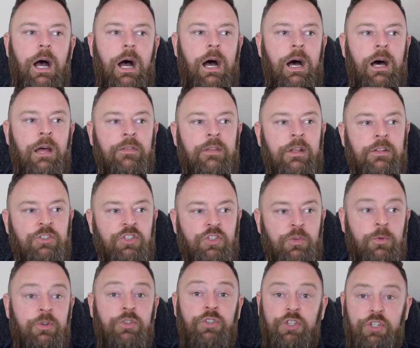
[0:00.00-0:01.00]
and then
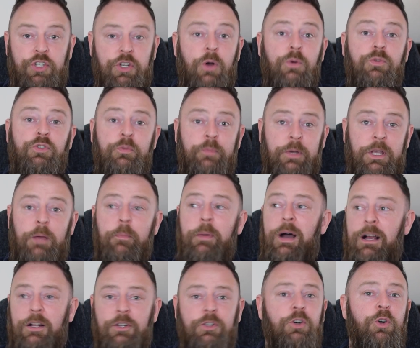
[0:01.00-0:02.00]
someone just shows up at your
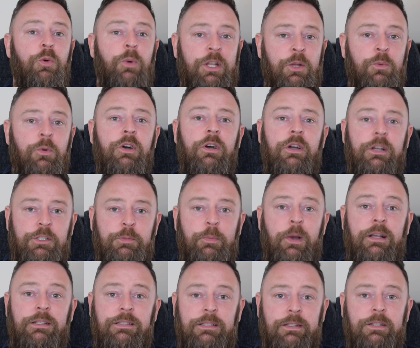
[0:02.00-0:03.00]
back door when you were
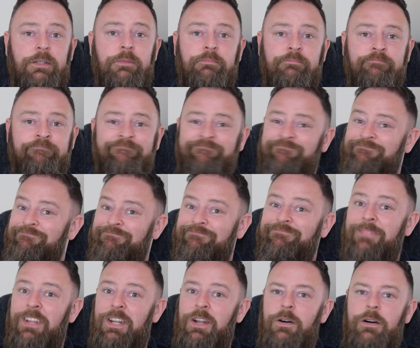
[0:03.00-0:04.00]
expecting them.
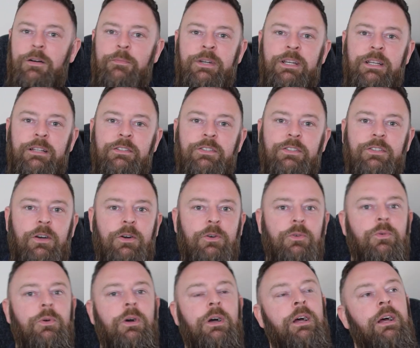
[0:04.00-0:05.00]
You know what I mean?
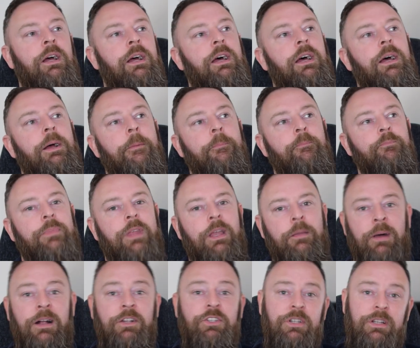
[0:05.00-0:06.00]
So
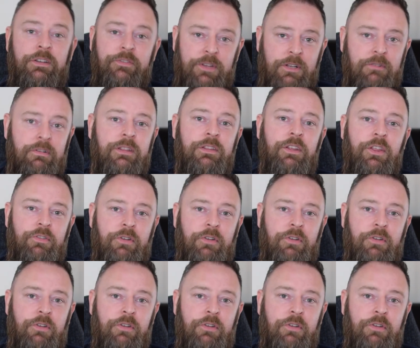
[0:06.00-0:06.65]
imagine if you're in the